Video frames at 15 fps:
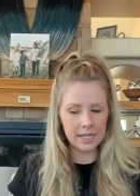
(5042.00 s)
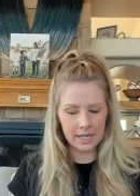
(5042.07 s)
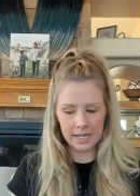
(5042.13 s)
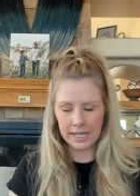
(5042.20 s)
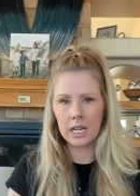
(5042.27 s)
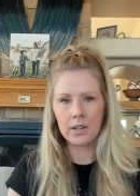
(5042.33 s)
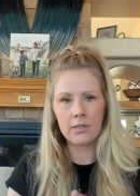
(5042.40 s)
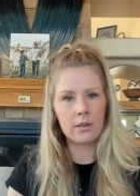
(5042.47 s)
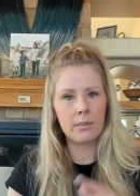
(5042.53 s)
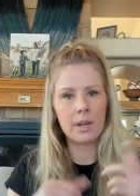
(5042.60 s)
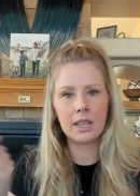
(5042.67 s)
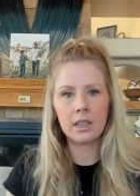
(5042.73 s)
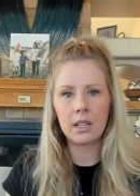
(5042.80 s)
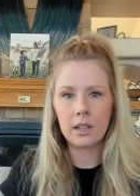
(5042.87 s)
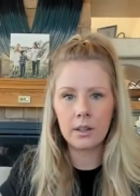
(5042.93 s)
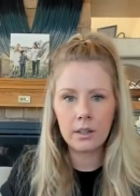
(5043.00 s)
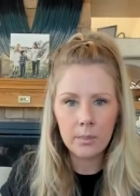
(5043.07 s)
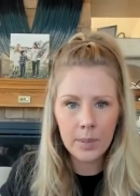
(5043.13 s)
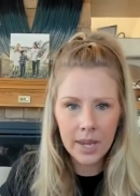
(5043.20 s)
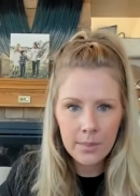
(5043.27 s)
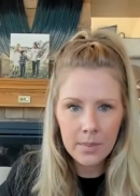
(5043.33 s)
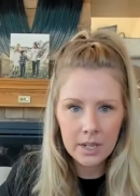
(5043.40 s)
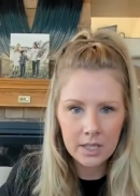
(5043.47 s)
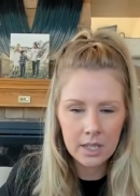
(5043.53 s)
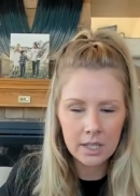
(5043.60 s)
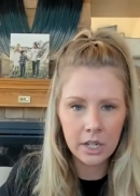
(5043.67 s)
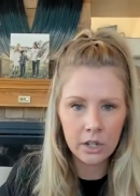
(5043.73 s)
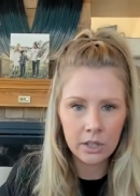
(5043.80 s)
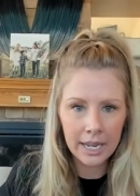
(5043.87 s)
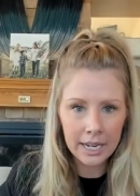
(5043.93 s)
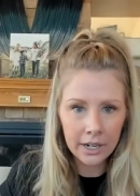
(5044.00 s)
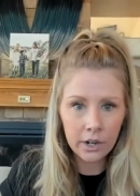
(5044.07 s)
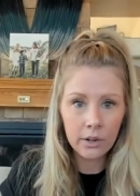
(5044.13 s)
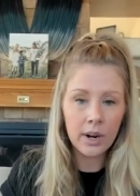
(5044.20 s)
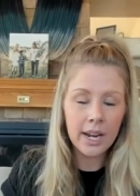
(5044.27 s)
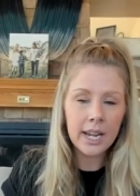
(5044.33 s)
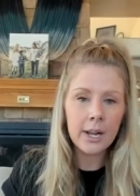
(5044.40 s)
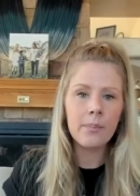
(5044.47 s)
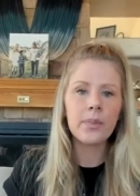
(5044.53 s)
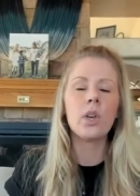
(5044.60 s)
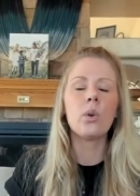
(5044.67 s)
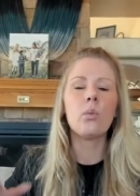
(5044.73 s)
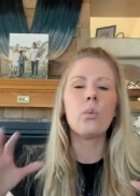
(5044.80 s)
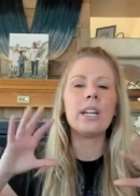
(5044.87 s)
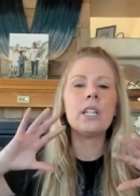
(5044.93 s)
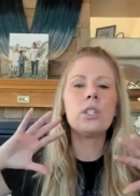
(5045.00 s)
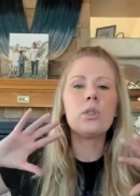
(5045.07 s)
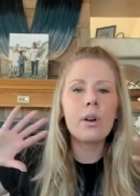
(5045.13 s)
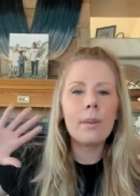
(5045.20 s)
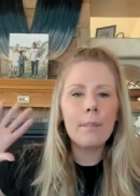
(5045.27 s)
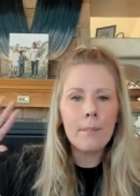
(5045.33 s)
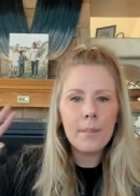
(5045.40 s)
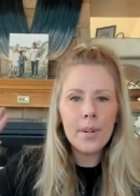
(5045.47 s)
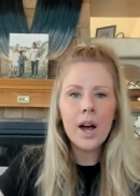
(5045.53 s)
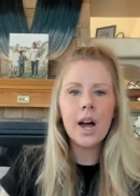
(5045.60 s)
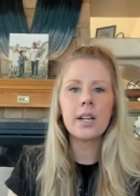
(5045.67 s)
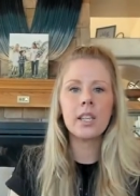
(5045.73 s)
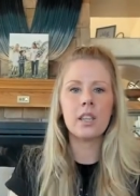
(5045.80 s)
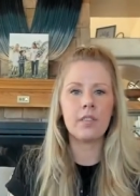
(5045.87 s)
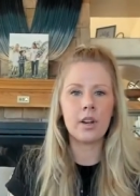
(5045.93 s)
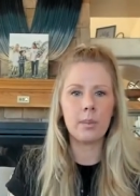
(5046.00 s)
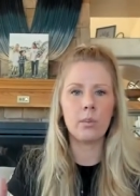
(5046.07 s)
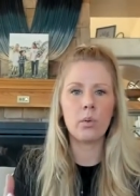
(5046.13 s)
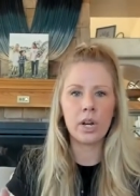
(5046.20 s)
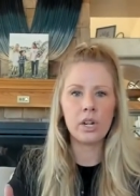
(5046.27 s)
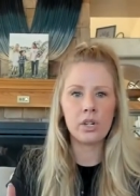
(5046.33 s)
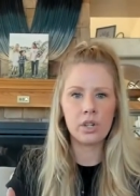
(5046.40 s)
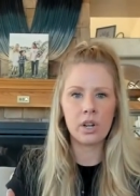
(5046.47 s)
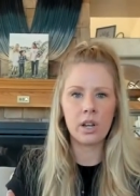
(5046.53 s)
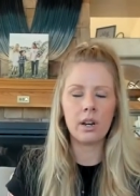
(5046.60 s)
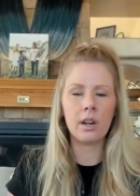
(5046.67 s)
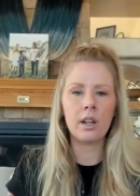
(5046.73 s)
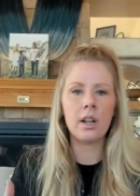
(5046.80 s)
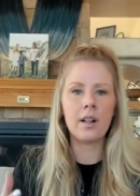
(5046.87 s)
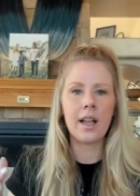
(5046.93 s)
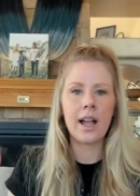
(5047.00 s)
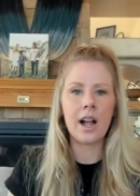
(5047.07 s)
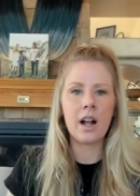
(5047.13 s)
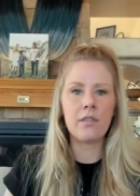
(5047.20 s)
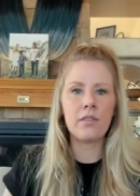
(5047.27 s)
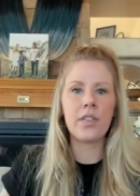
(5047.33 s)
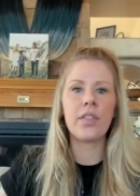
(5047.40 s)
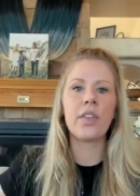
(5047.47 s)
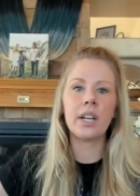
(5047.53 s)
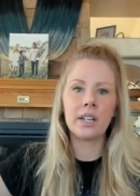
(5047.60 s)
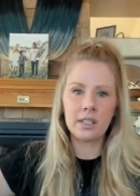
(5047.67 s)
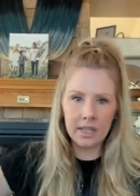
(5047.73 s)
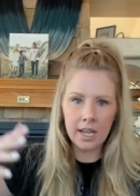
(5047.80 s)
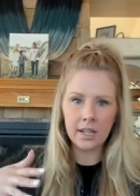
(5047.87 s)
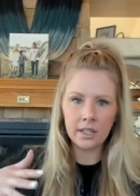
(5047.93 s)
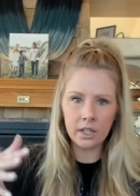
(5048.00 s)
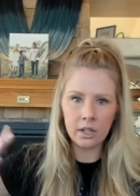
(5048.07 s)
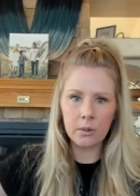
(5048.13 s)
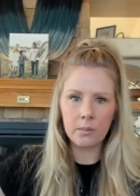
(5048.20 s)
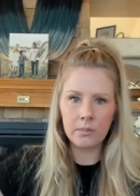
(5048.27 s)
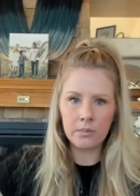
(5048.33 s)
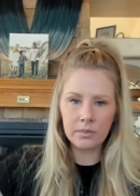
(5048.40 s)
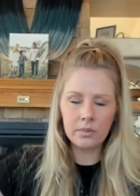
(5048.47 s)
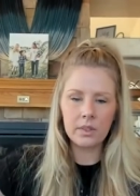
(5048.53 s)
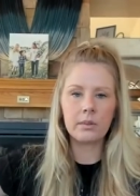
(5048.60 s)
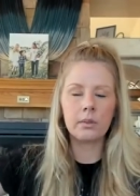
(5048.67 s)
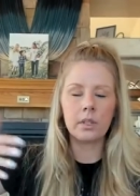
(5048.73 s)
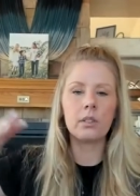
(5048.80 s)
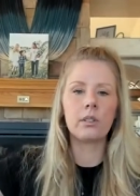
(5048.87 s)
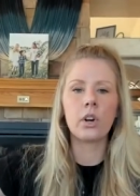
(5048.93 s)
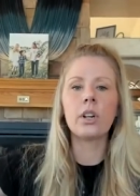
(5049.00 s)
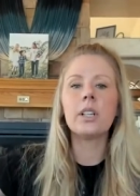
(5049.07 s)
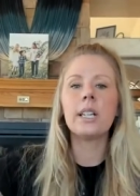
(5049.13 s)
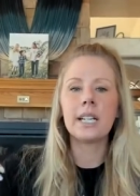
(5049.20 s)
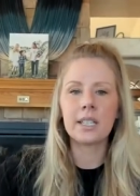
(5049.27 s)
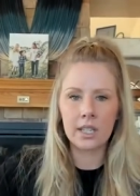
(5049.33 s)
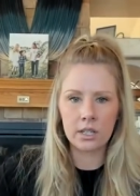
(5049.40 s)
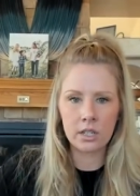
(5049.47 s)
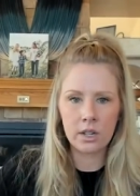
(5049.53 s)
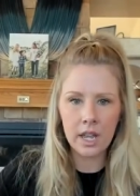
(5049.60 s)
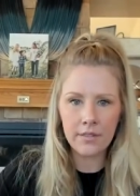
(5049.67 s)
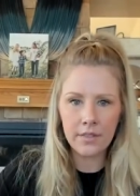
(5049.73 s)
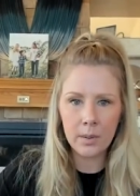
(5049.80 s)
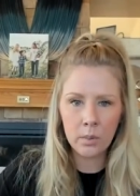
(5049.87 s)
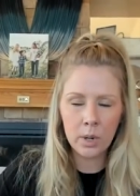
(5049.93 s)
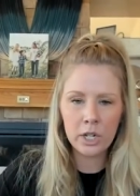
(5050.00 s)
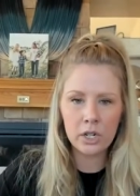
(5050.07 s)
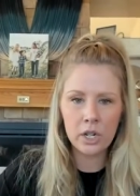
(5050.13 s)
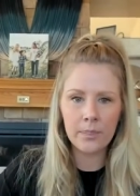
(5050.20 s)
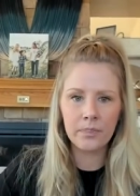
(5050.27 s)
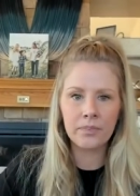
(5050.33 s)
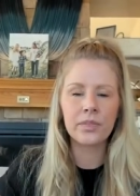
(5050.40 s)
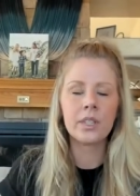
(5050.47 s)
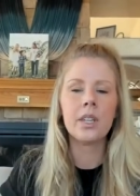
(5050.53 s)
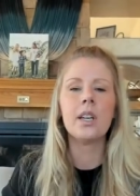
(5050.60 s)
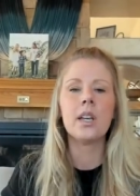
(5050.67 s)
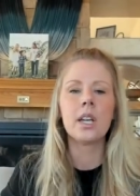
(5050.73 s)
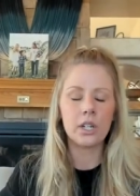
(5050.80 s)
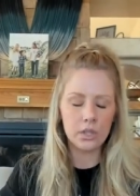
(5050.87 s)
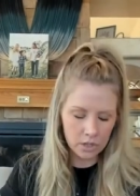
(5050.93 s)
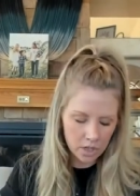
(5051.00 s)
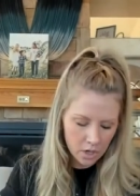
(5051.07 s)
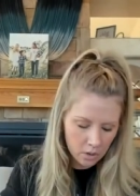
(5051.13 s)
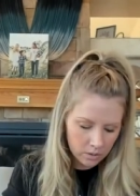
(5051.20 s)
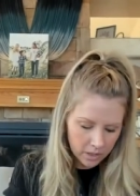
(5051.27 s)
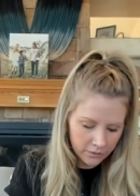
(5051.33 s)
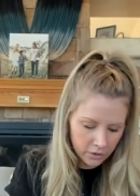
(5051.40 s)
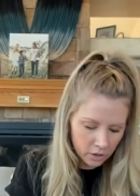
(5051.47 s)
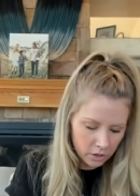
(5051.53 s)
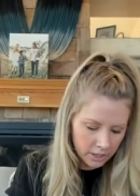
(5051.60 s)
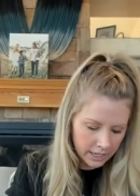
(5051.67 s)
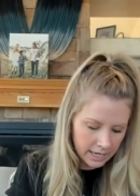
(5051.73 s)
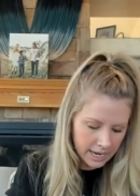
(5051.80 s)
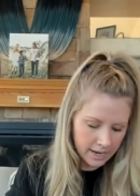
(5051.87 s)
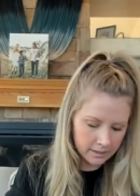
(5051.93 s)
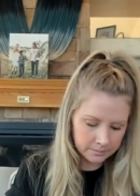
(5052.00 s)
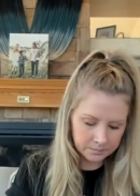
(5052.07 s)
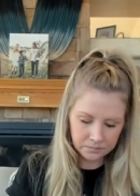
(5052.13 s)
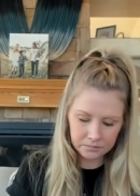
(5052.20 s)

I can't even make the, the payments a year later, right? We need to embody the vibration of the things that, you know, currently exist on that vibration. And so if you're looking at,